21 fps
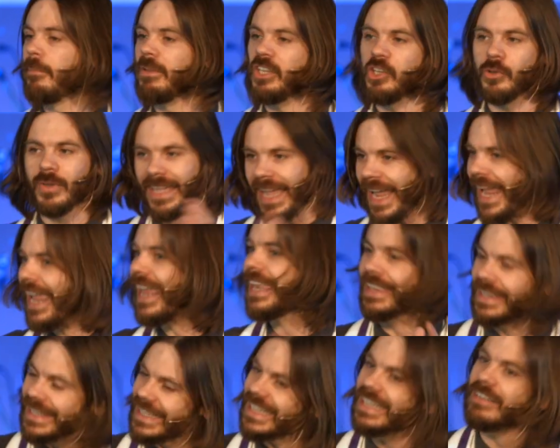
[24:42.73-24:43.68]
I mean, you
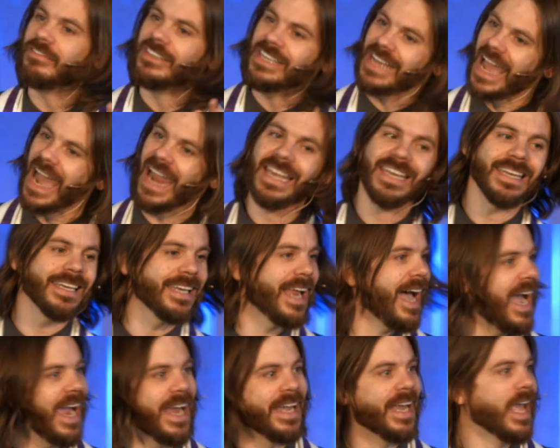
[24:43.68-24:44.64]
can't leave
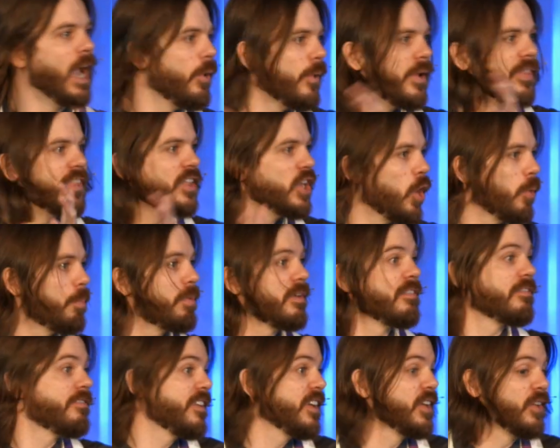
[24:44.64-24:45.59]
99 out in the
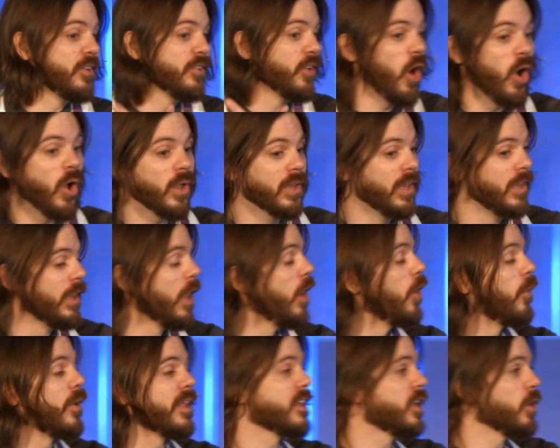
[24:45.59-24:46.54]
open field all
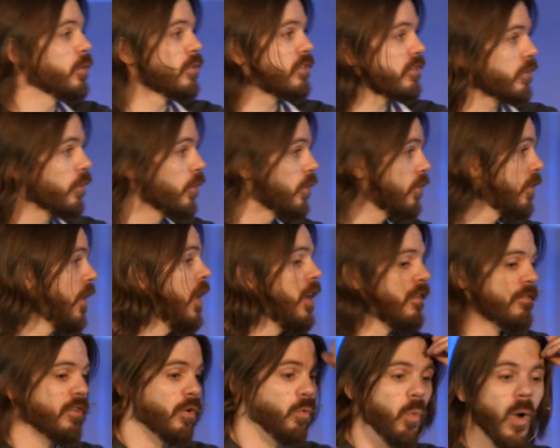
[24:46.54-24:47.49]
alone and go search
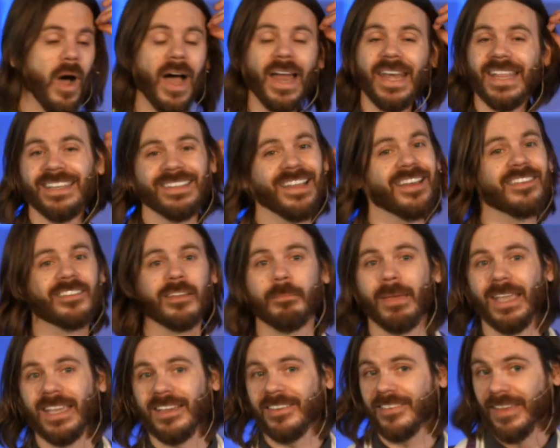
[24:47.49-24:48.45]
for one. It doesn't
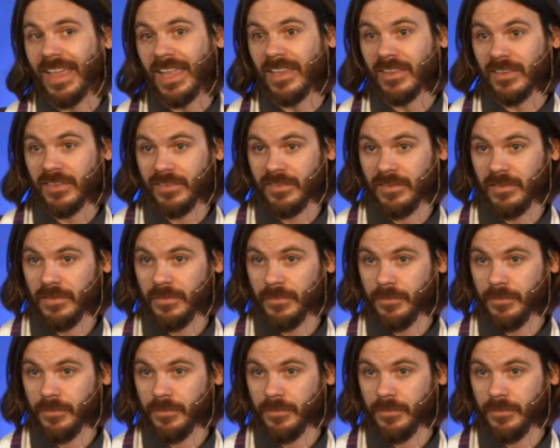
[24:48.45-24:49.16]
make sense.